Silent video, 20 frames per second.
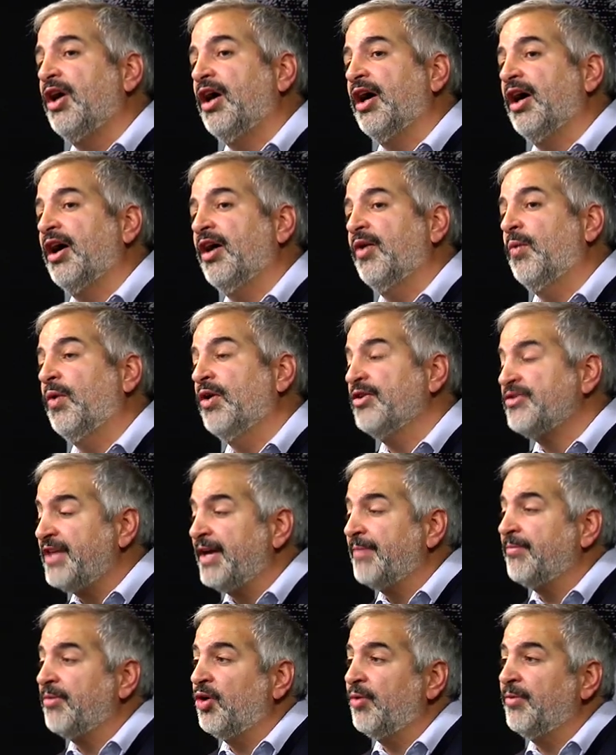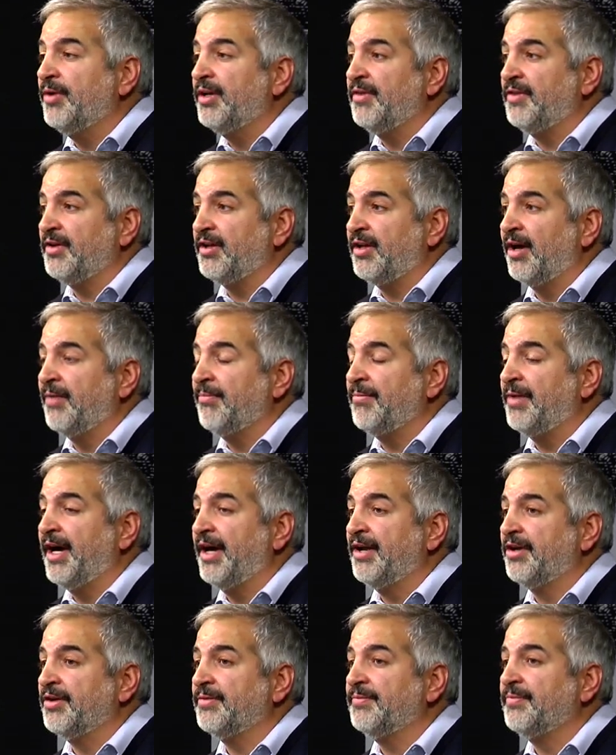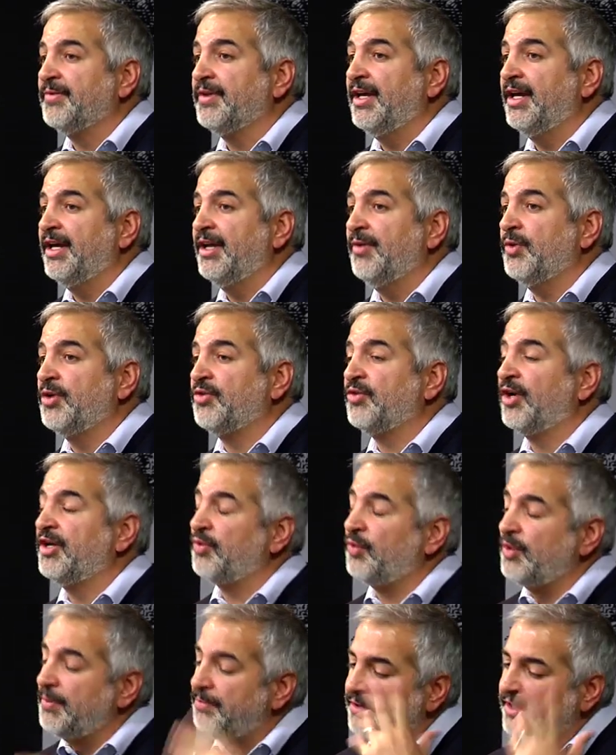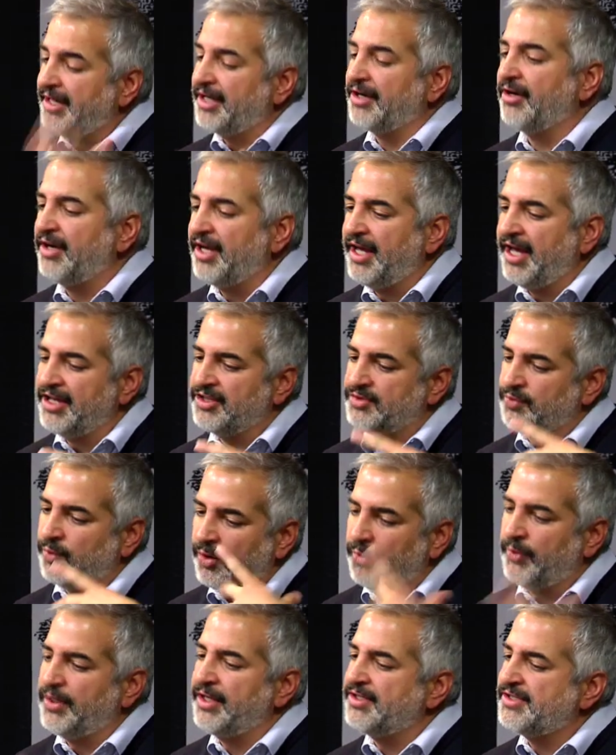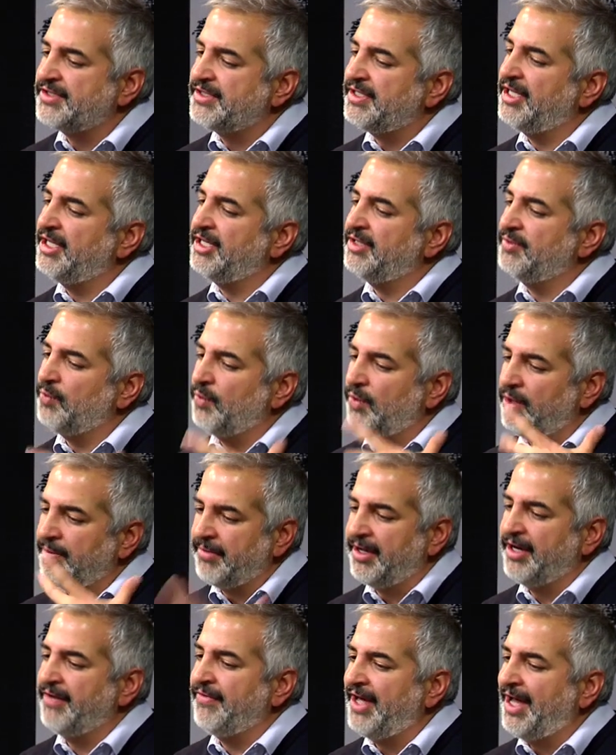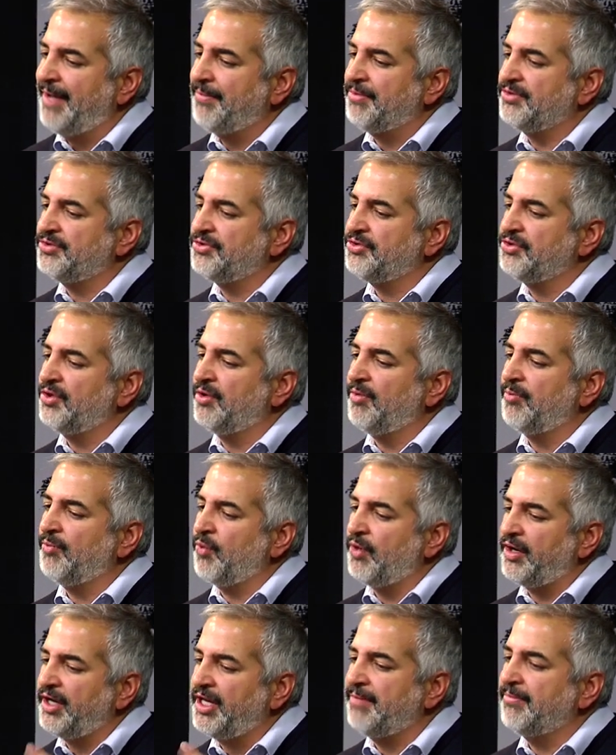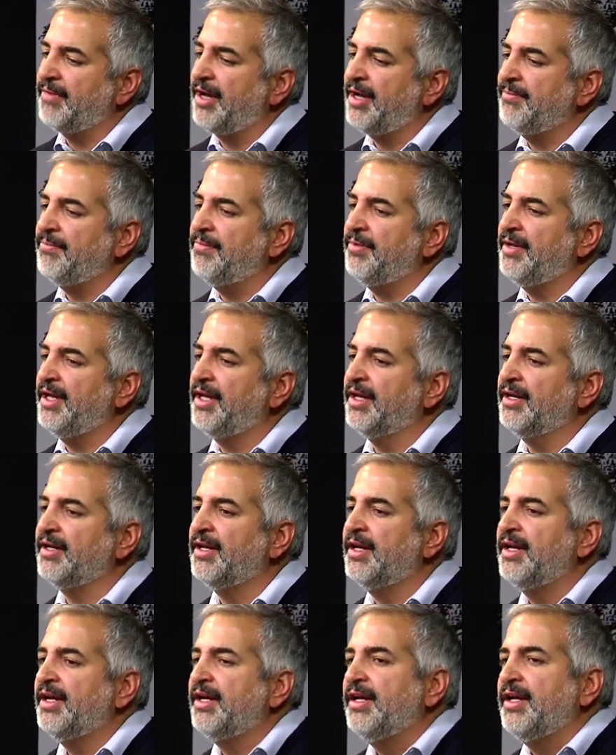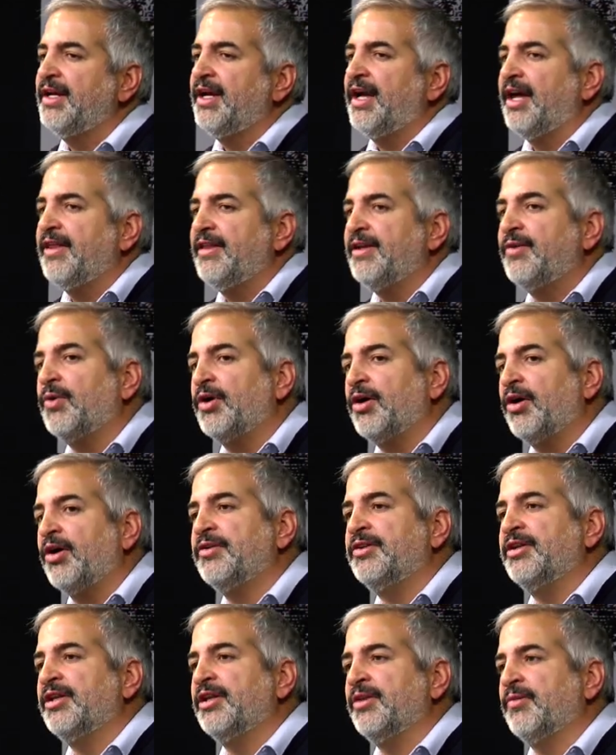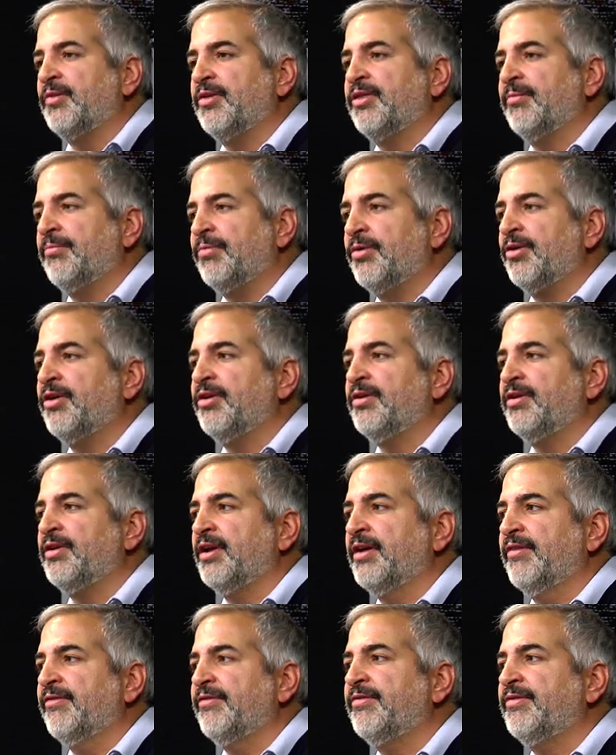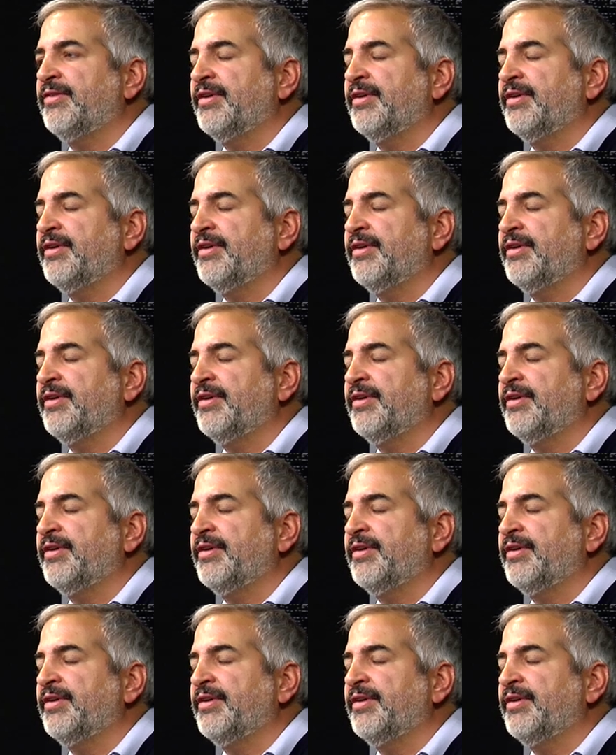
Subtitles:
was that moment at the gun battle, and we tried to replay in our heads what we had seen, what might have happened to him, where he might be, and I think we're all dealing with the burden of